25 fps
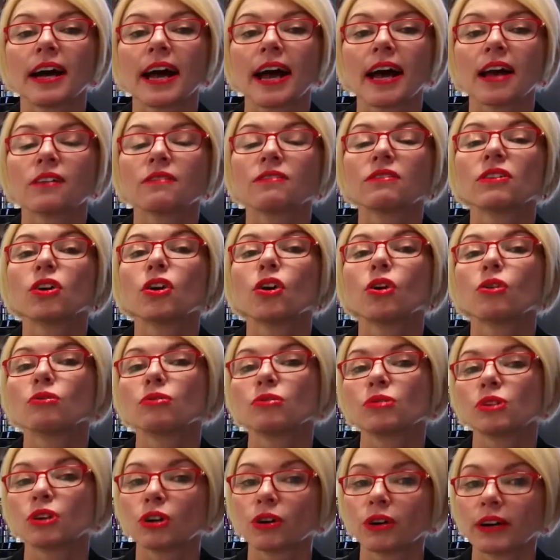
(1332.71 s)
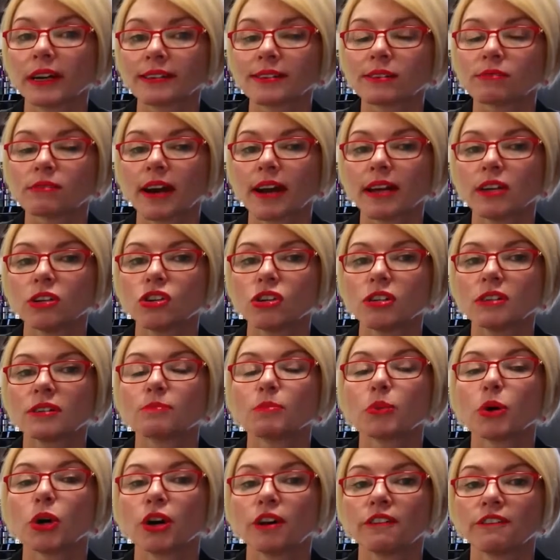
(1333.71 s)
out of the Golden Cress range is
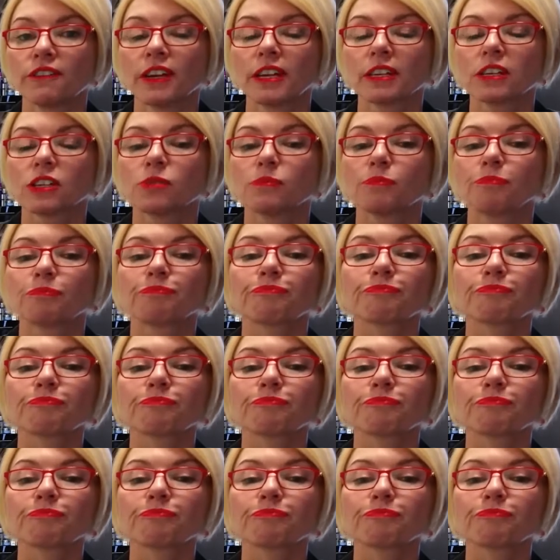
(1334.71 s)
perfect.